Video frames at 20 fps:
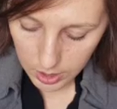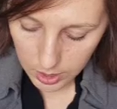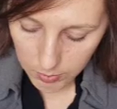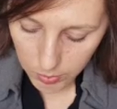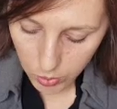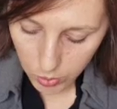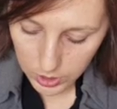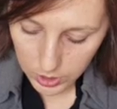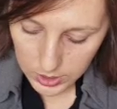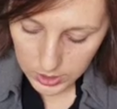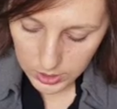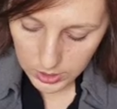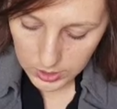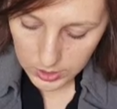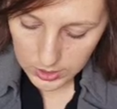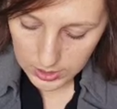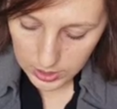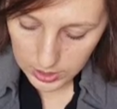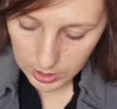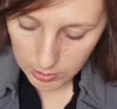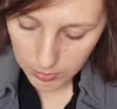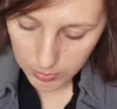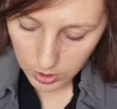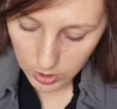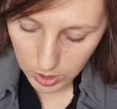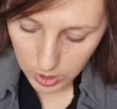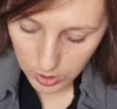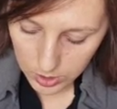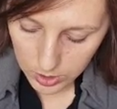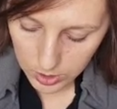tip on the
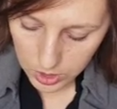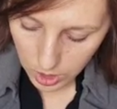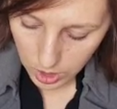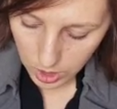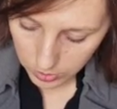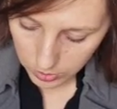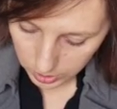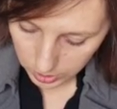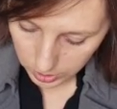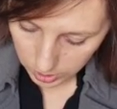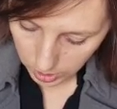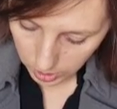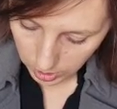soldering copper